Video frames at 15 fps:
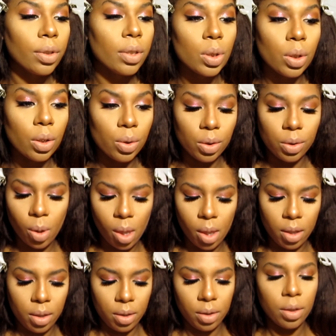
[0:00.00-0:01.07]
in with a different
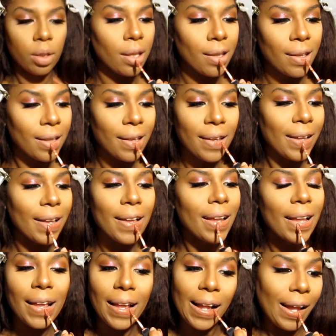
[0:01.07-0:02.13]
color. Which I did.
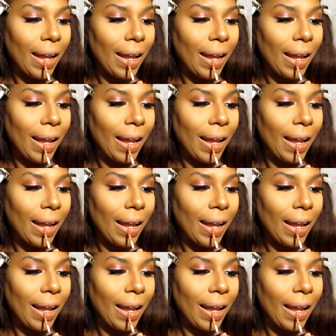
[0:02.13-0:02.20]
Yep.